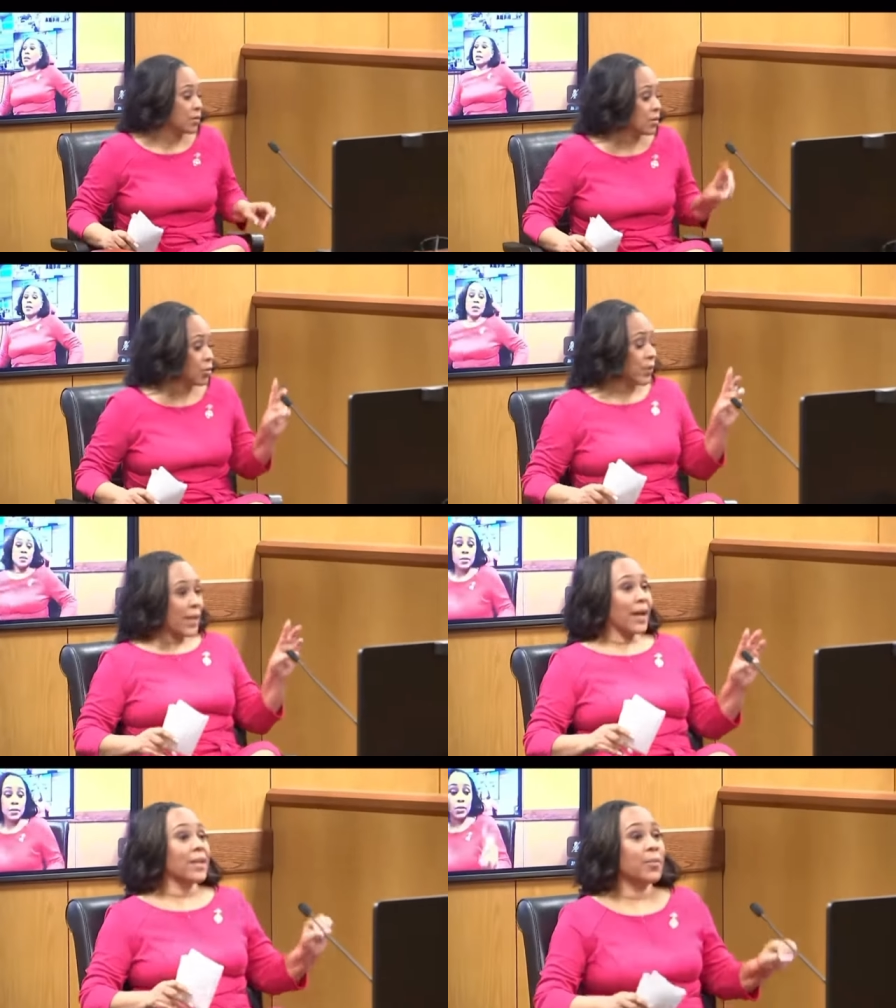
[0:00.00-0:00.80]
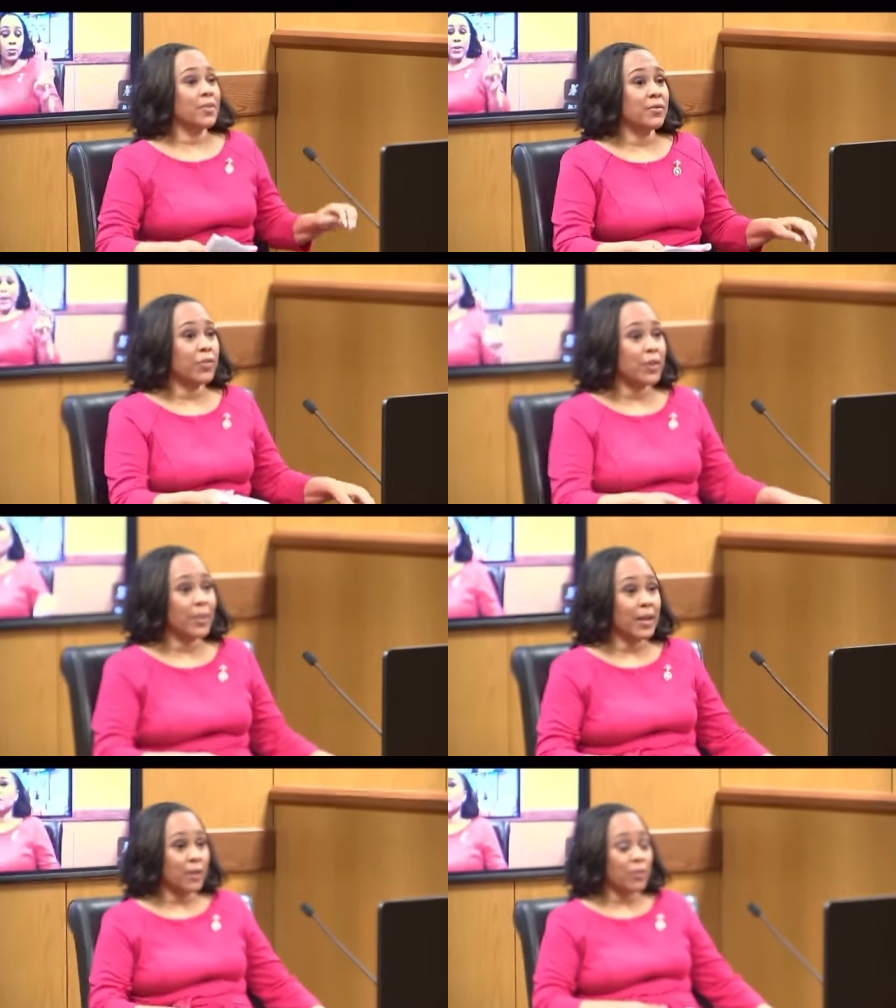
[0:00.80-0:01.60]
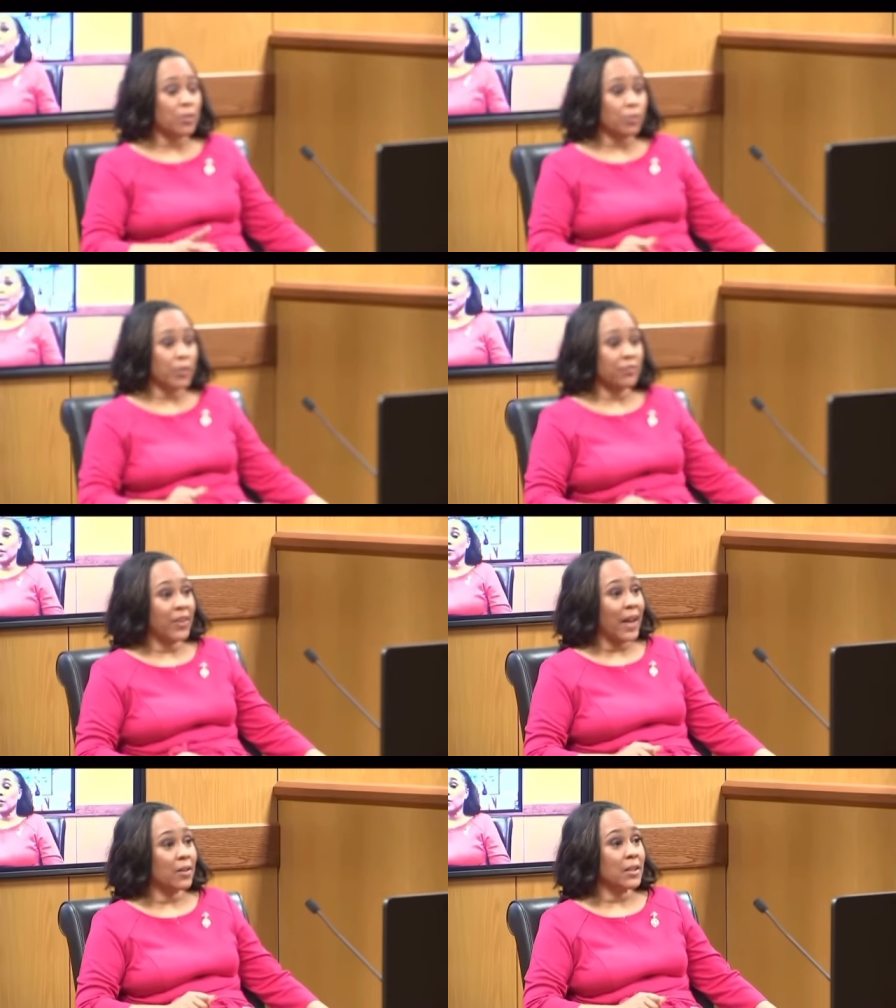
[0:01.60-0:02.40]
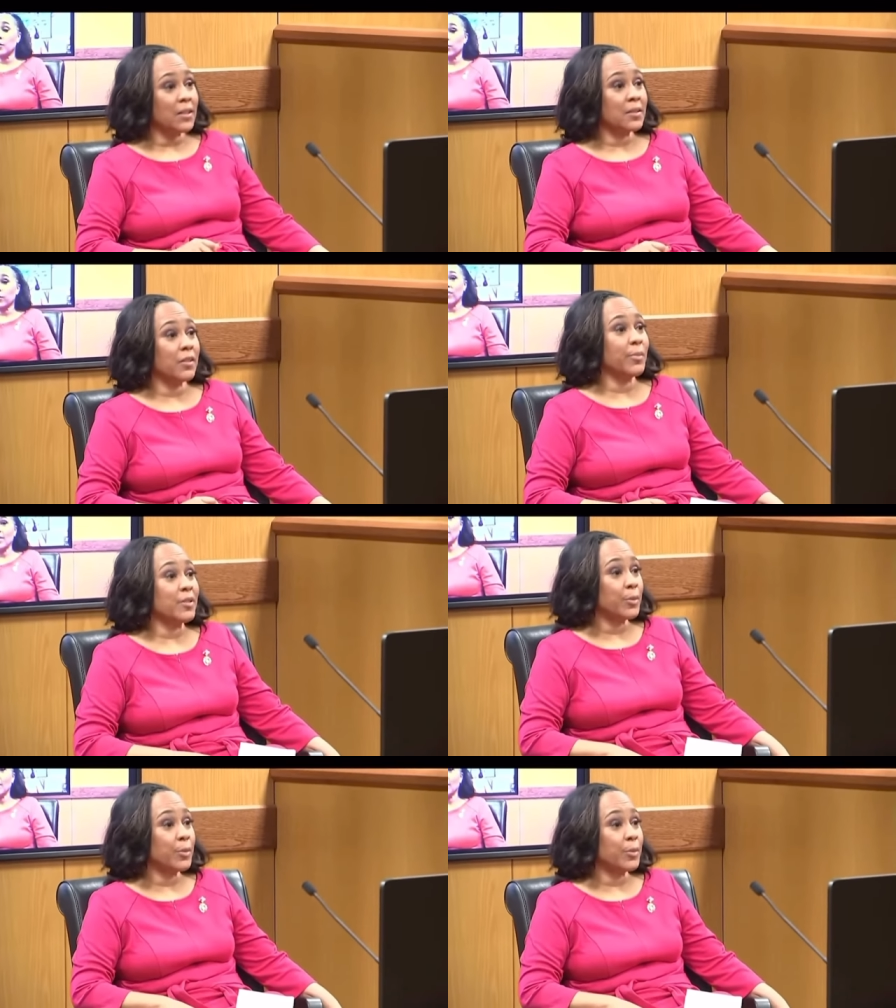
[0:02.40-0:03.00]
one of the you had one of the best case